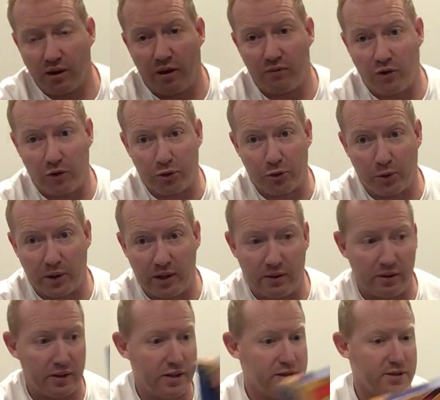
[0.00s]
I've got 3
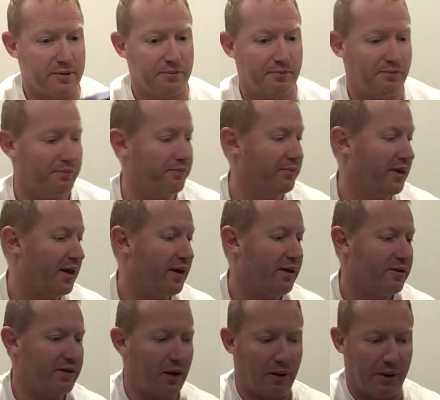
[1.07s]
of these.
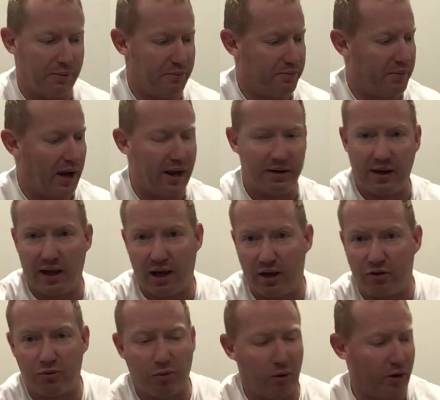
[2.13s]
They were under
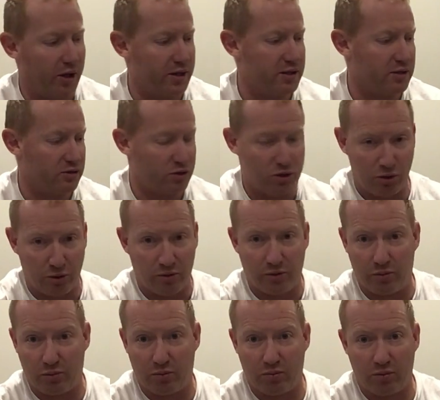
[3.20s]
half price. 2 of
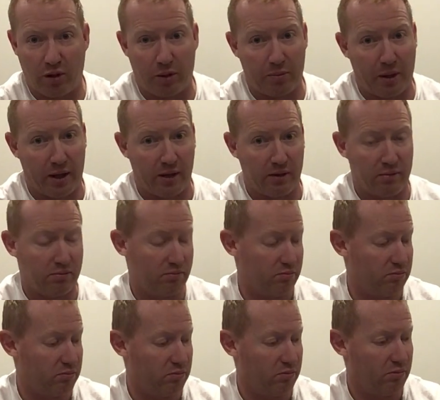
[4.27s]
them I paid
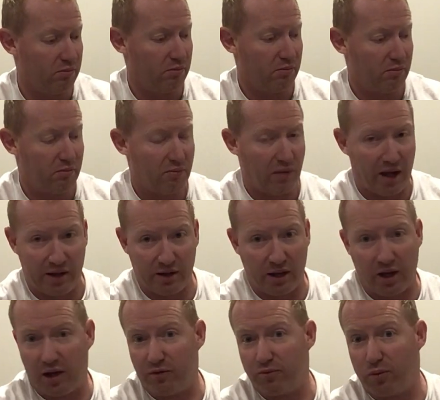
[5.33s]
under
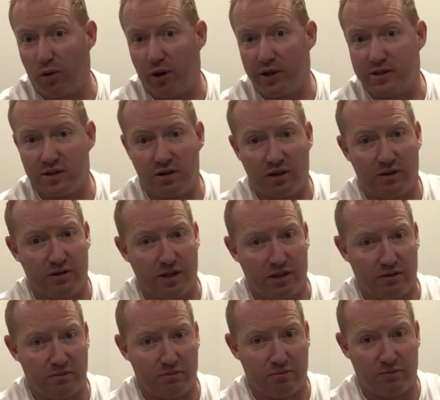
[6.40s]
half price, and I
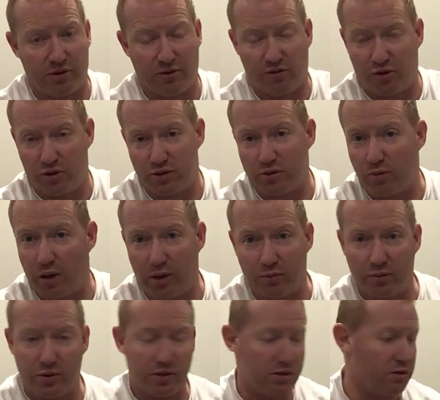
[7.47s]
think the first one
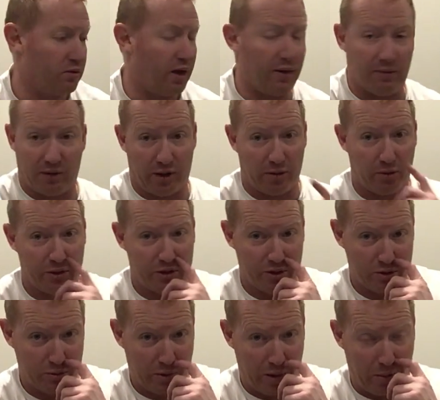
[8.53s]
was heavily
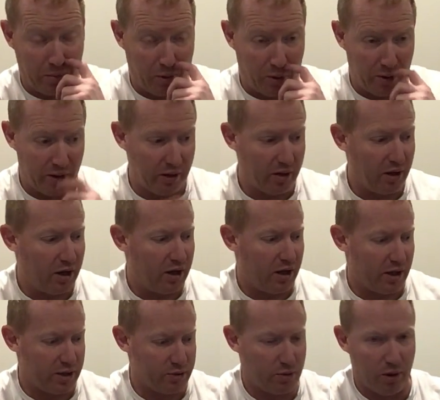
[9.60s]
reduced when I bought it
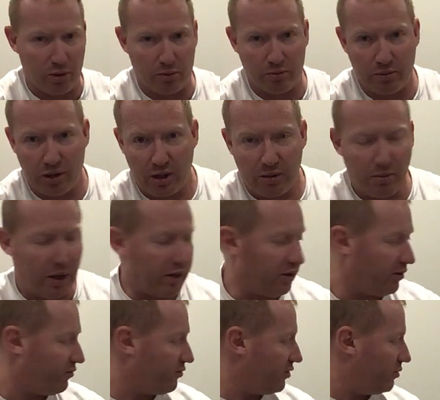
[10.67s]
as well,
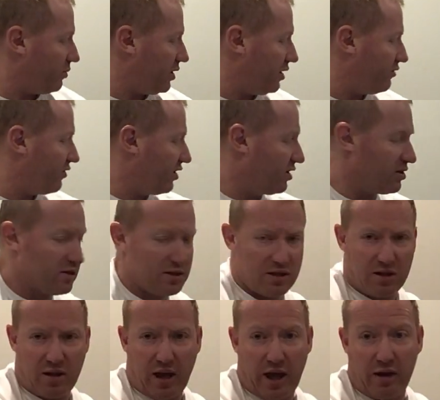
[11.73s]
mainly for the
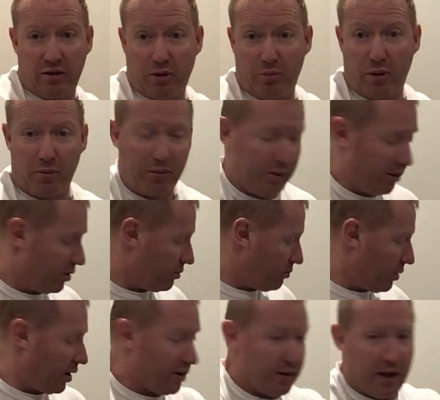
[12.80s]
minifigures, and I'll probably
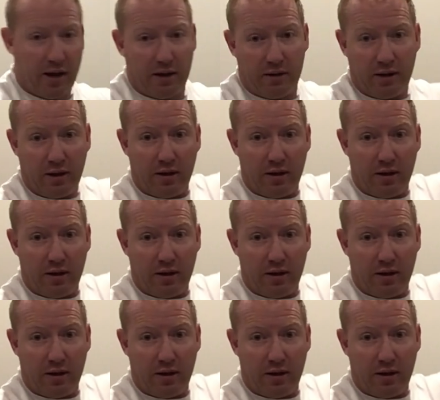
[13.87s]
part it out.